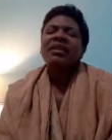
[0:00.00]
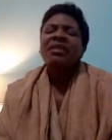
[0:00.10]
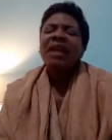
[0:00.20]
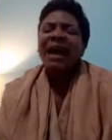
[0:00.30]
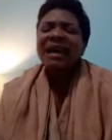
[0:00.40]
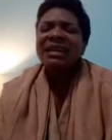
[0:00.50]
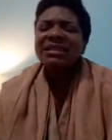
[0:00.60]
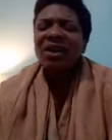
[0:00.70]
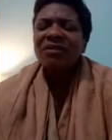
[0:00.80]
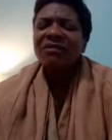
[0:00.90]

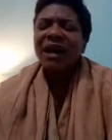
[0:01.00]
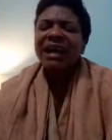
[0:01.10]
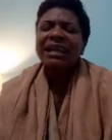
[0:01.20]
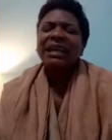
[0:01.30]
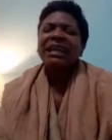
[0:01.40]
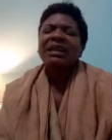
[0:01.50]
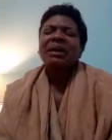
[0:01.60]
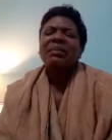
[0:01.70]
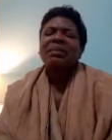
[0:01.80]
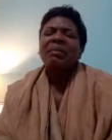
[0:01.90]
that are
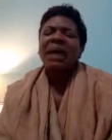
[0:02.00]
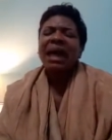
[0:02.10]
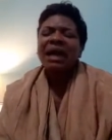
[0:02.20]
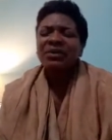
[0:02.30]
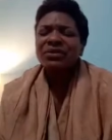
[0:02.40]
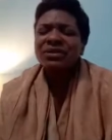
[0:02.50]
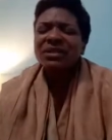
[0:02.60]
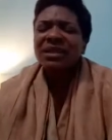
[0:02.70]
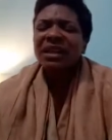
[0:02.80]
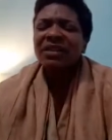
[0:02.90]
fighting
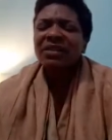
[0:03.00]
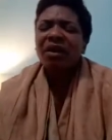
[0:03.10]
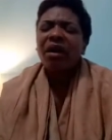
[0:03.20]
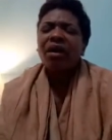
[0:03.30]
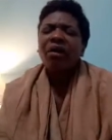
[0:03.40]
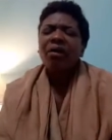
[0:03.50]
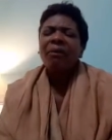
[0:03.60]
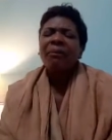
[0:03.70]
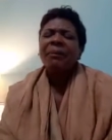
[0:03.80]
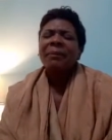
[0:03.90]
battles in their
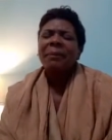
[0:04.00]
home.